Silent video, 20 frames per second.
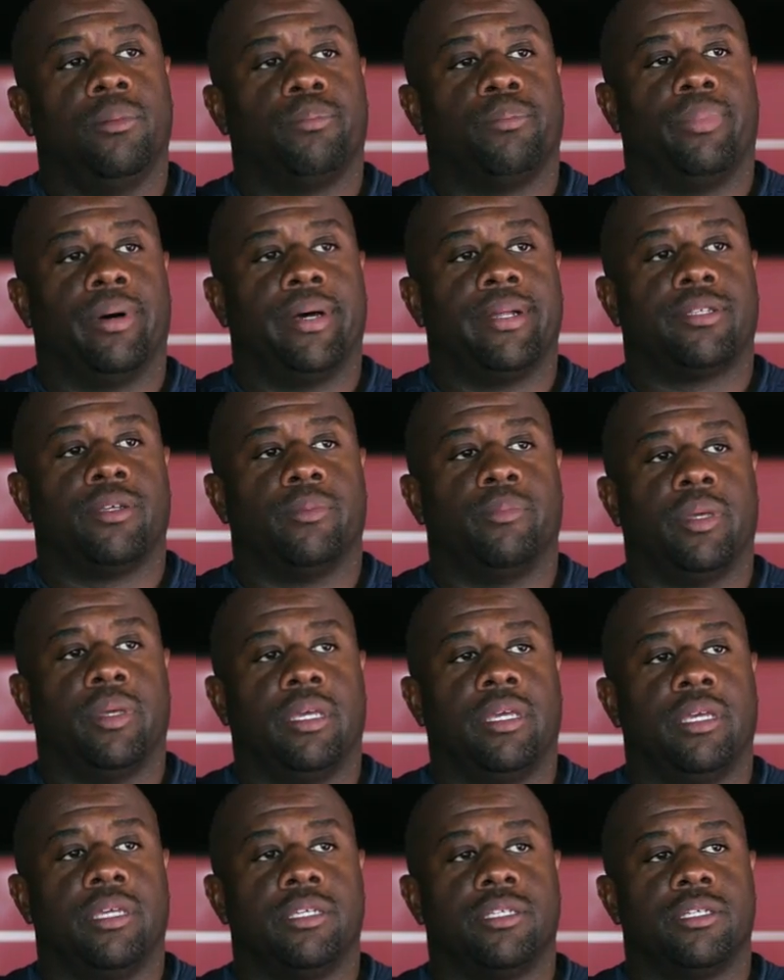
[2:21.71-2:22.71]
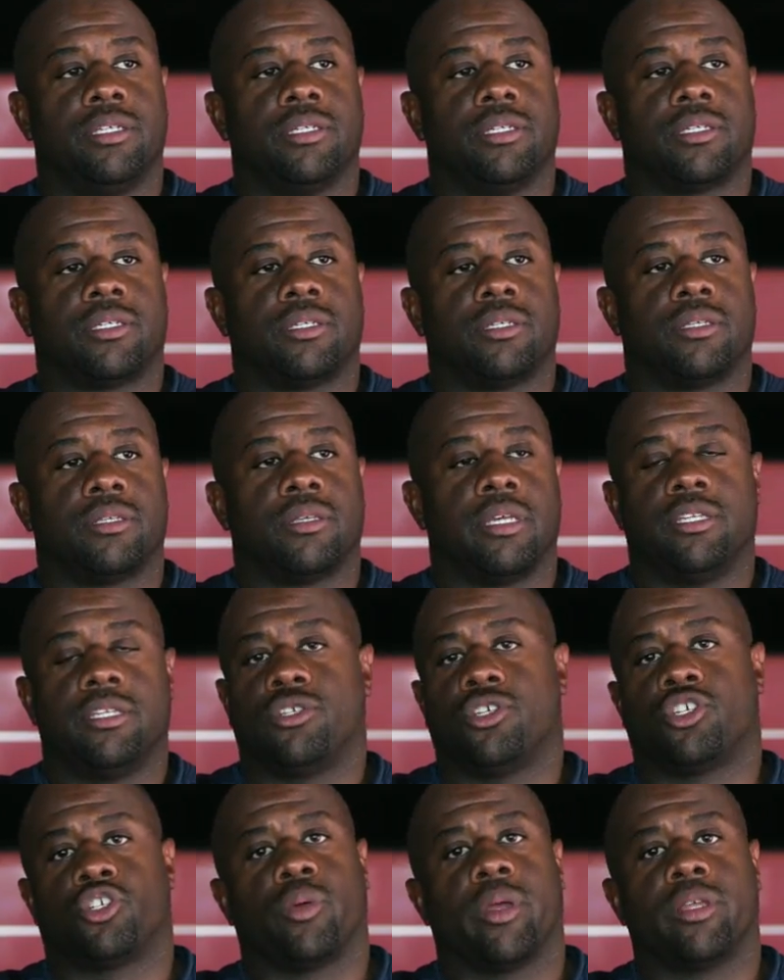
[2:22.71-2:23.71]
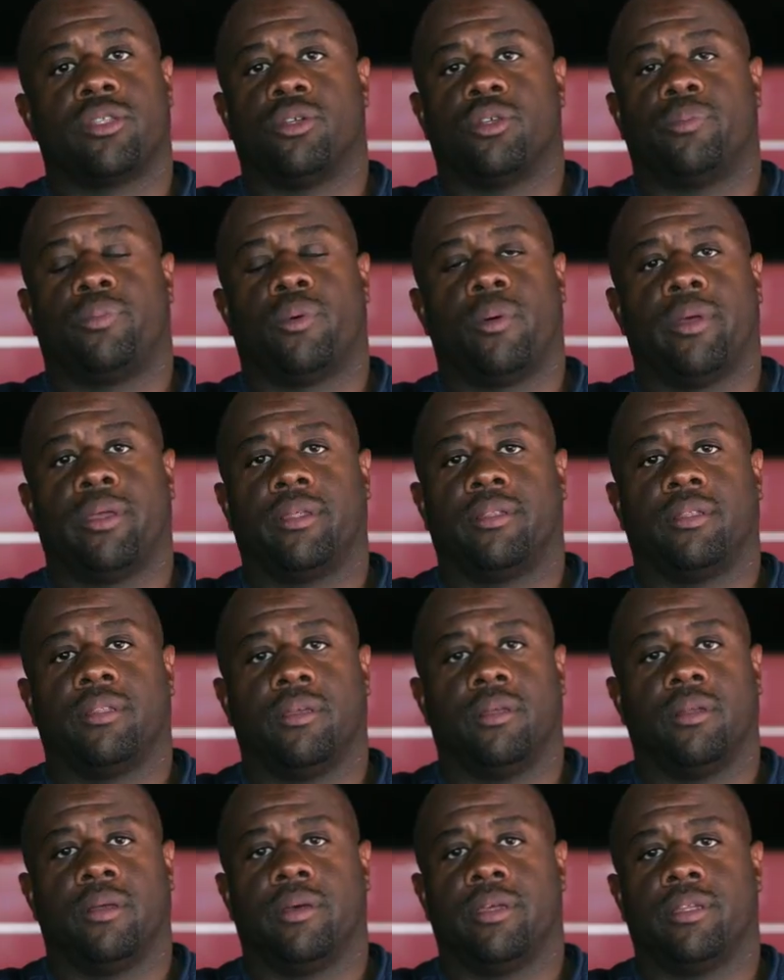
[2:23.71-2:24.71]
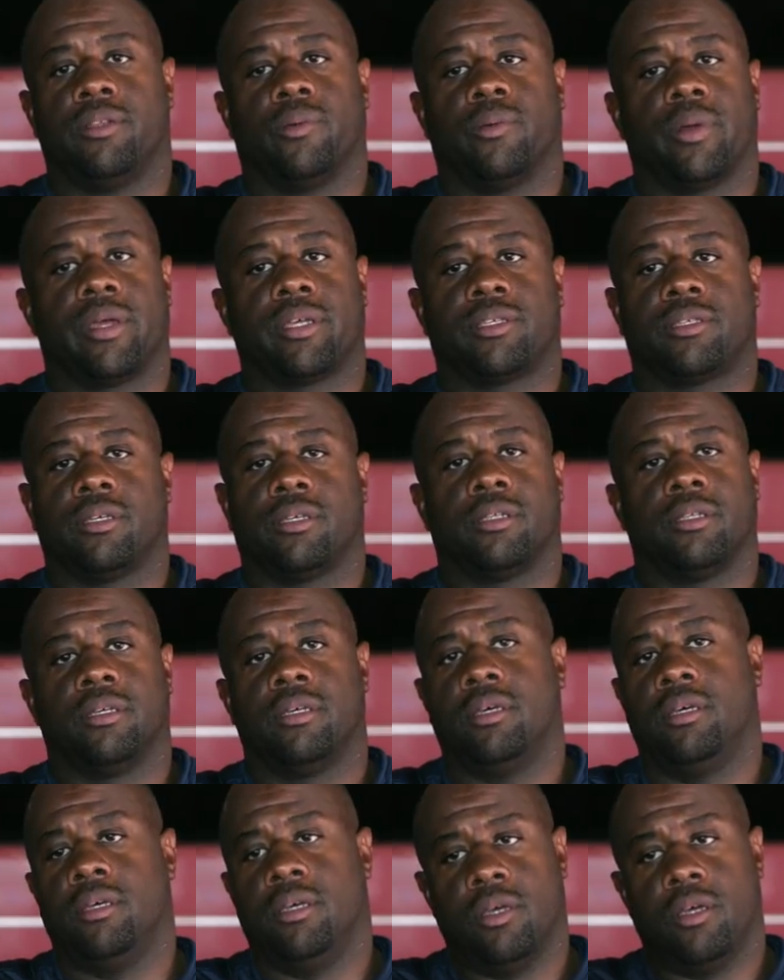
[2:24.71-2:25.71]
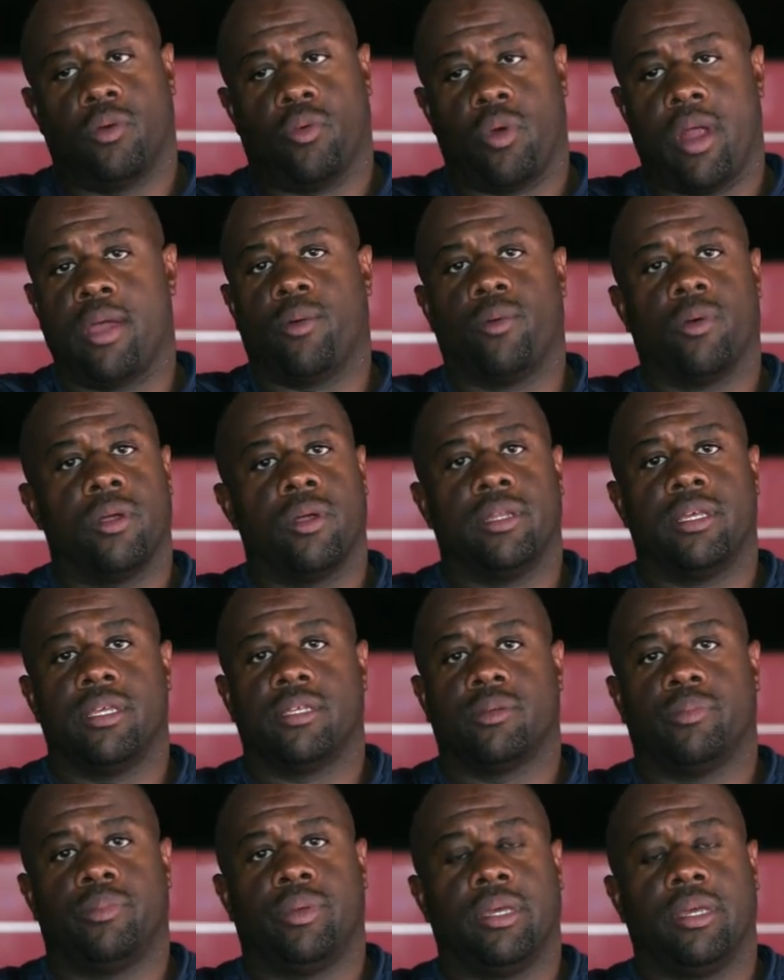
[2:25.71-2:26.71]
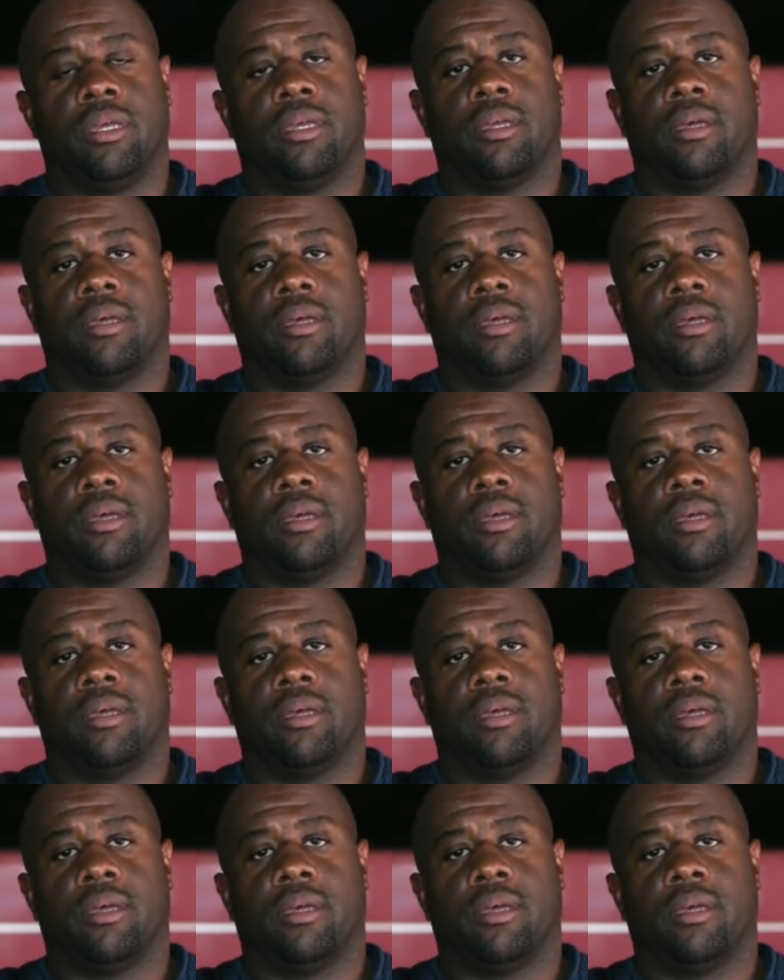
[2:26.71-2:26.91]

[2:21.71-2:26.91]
but to me, he's just straight to the point. You know, he directs it right where it needs to be.